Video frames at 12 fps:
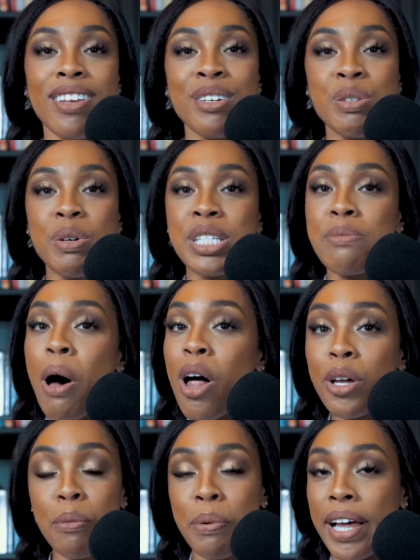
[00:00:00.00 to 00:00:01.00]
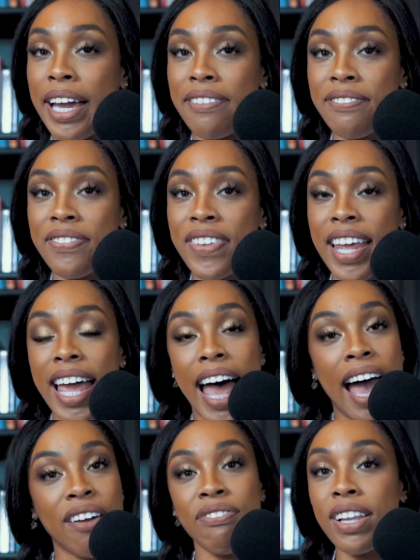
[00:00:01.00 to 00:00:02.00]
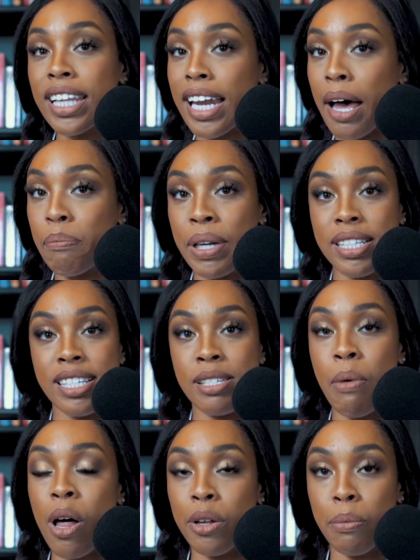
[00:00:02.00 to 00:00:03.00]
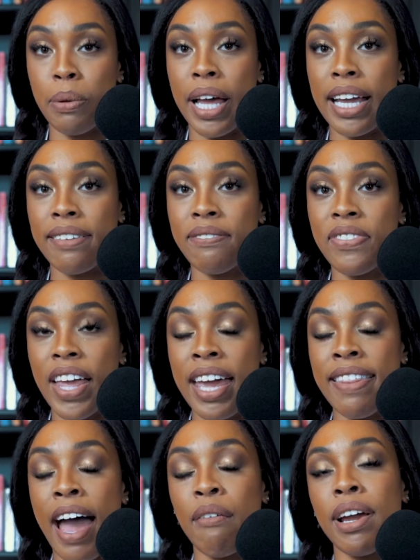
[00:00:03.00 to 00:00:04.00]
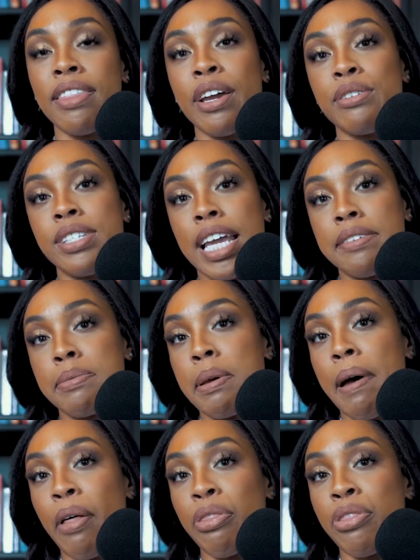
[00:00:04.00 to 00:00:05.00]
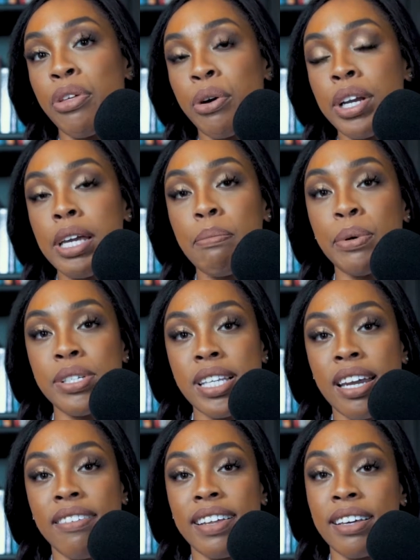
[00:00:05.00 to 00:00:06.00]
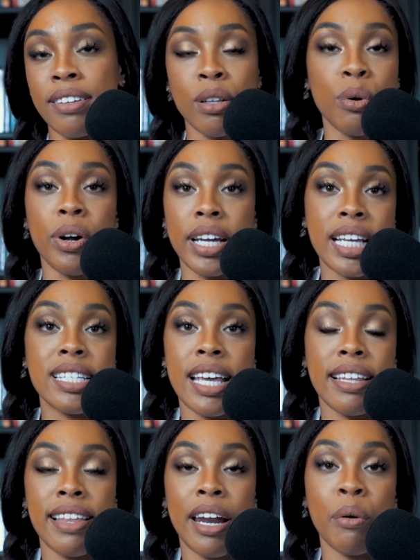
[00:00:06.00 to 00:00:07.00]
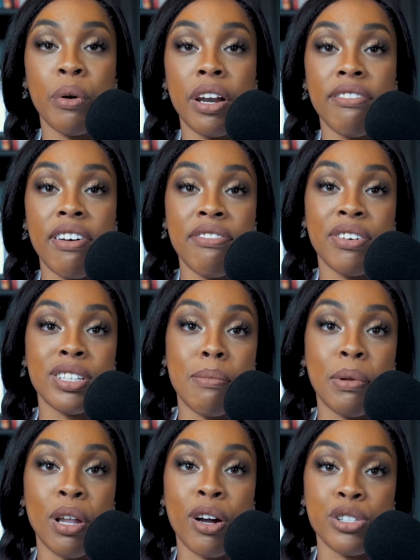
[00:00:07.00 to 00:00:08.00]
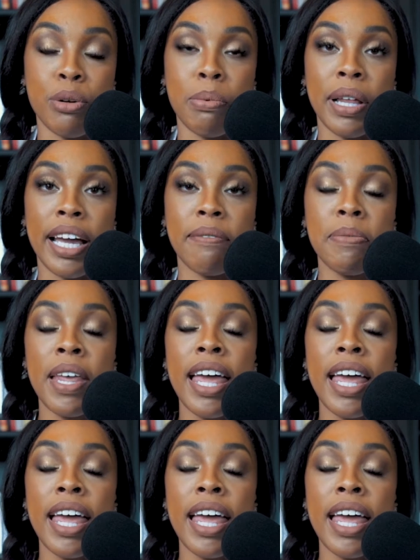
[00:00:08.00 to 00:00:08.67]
So a smaller plate, I fill it up, but it's a smaller plate. And that right there saves me about 30% of the caloric intake that I would if I filled up a larger plate.